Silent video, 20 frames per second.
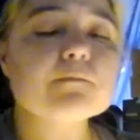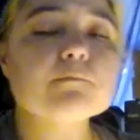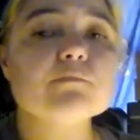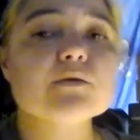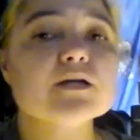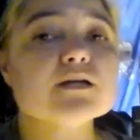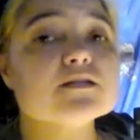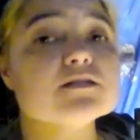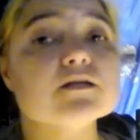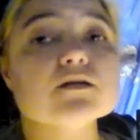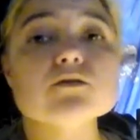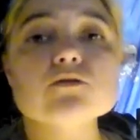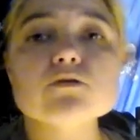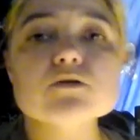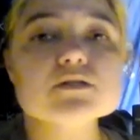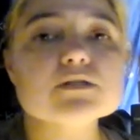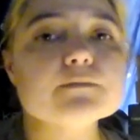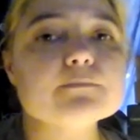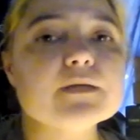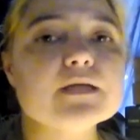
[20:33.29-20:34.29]
because it
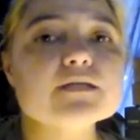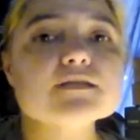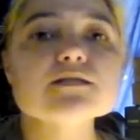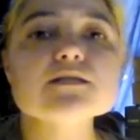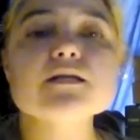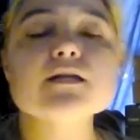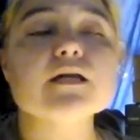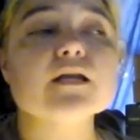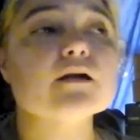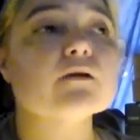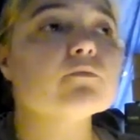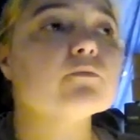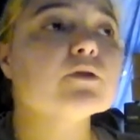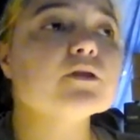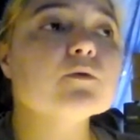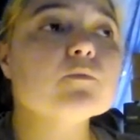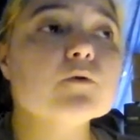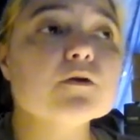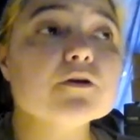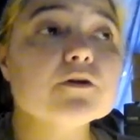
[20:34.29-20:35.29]
looked amazing and I
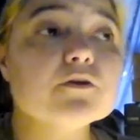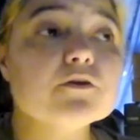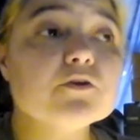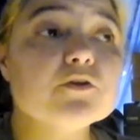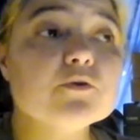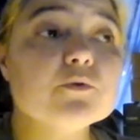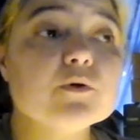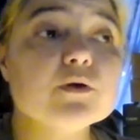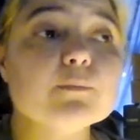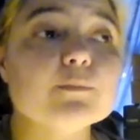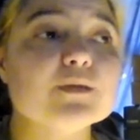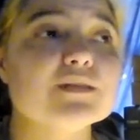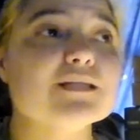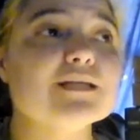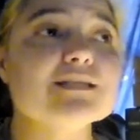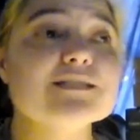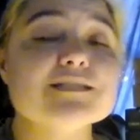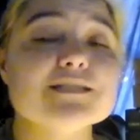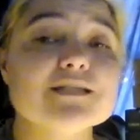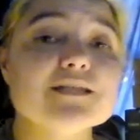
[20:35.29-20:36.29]
really wanted to do it, but
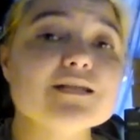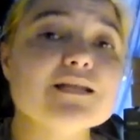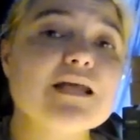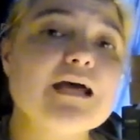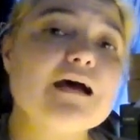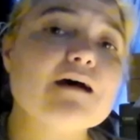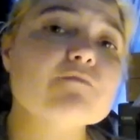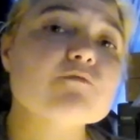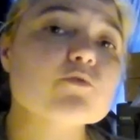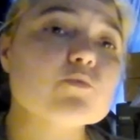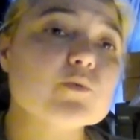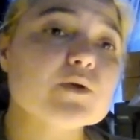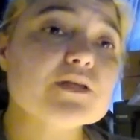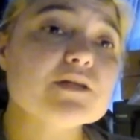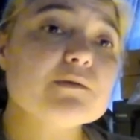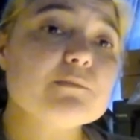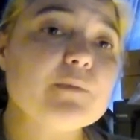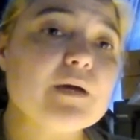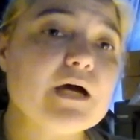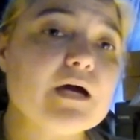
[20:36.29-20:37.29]
they didn't have a
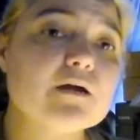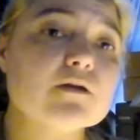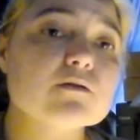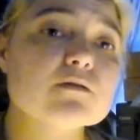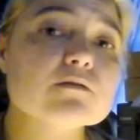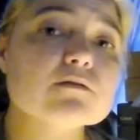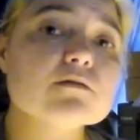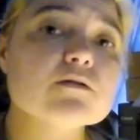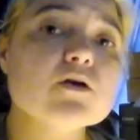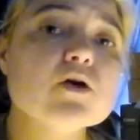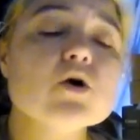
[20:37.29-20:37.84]
written pattern,